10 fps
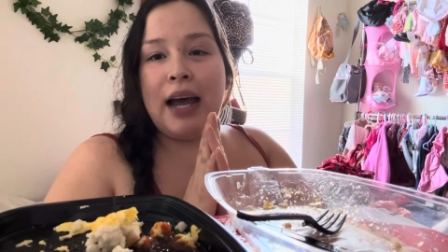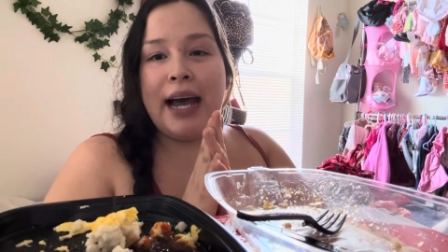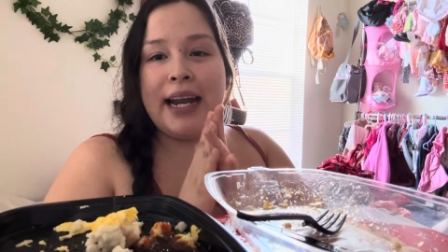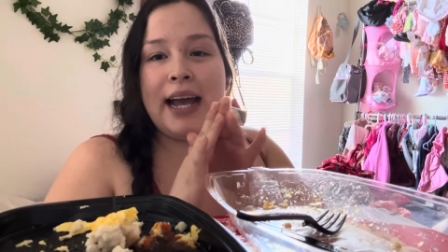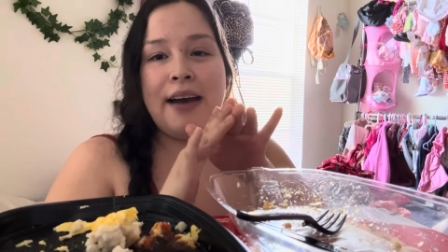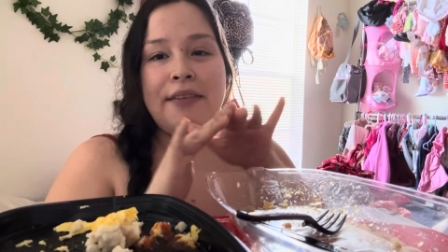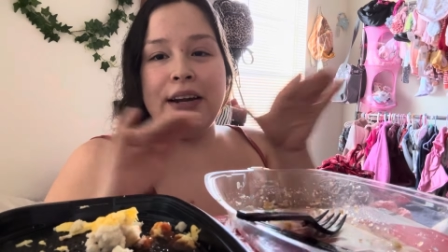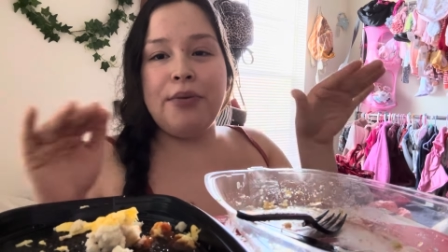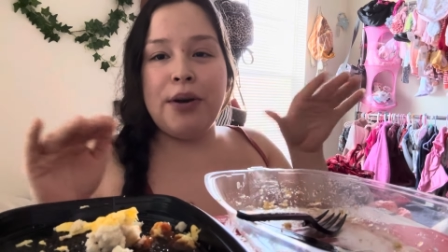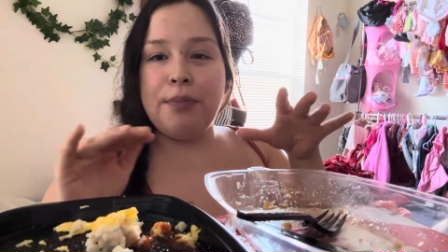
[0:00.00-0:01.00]
i didn't have
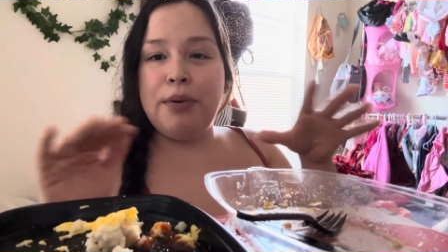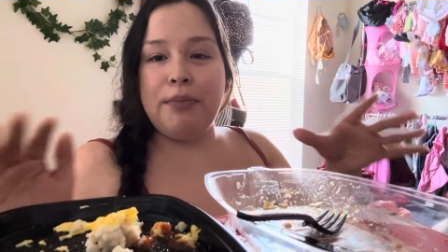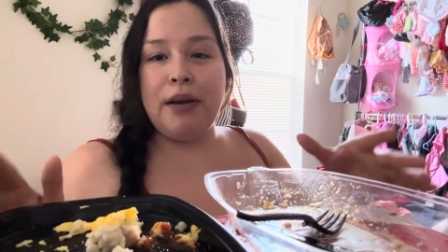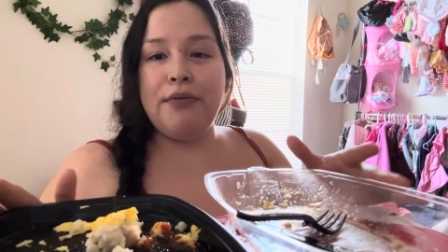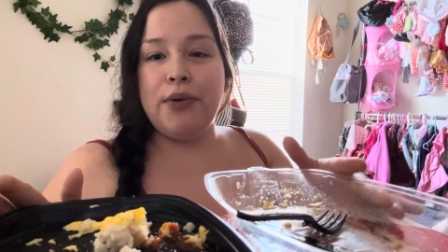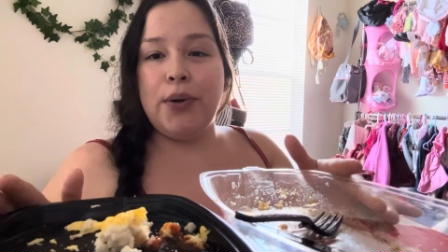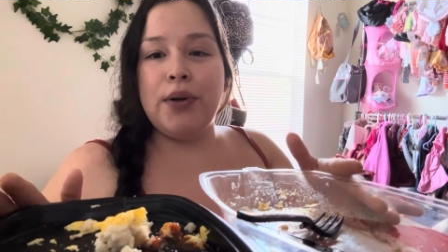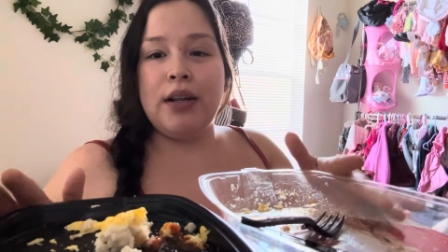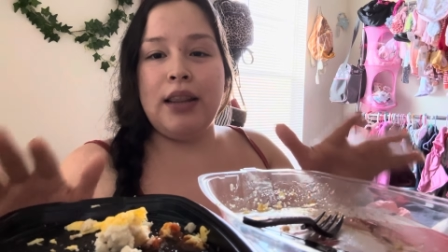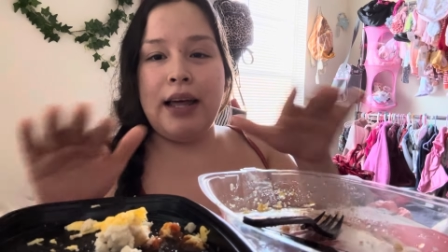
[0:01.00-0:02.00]
anywhere to put my
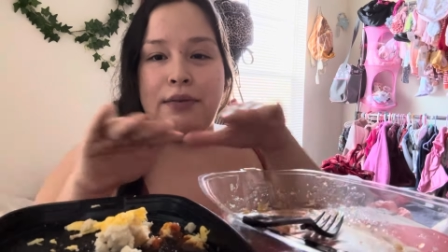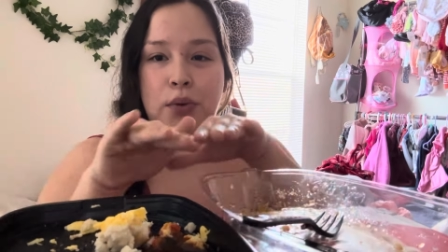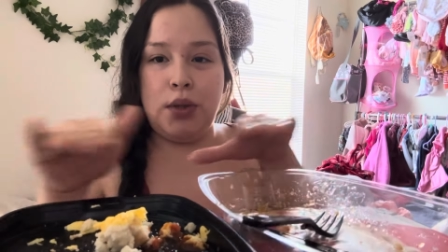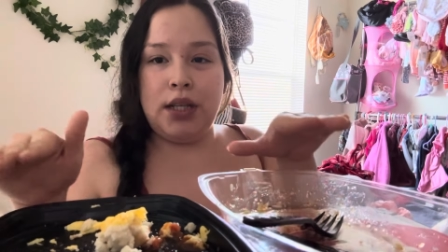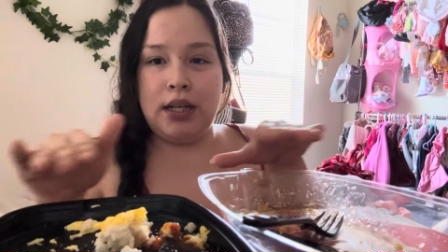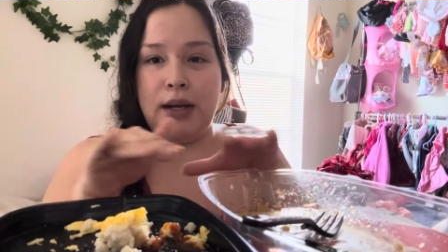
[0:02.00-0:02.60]
food leveled